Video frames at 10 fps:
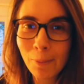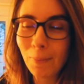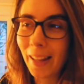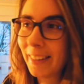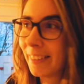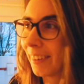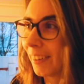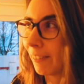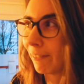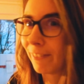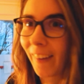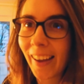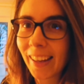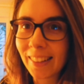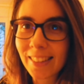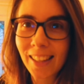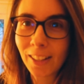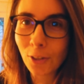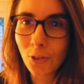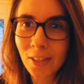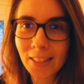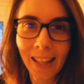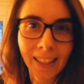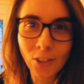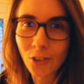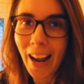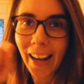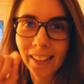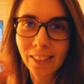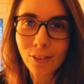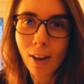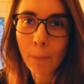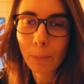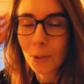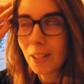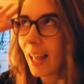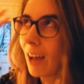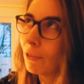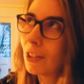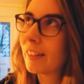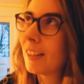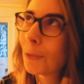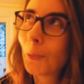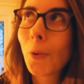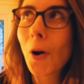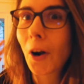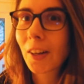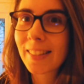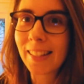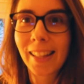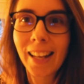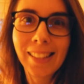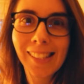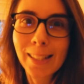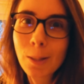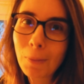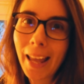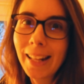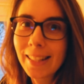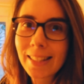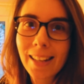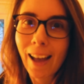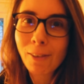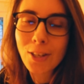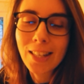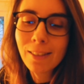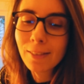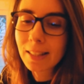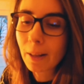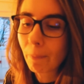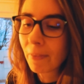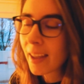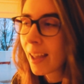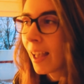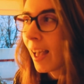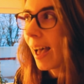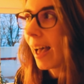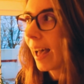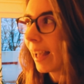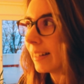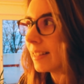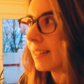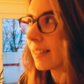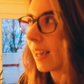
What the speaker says: Blender files that you just like drag and drop and everything works, and then he explains on how to use them. And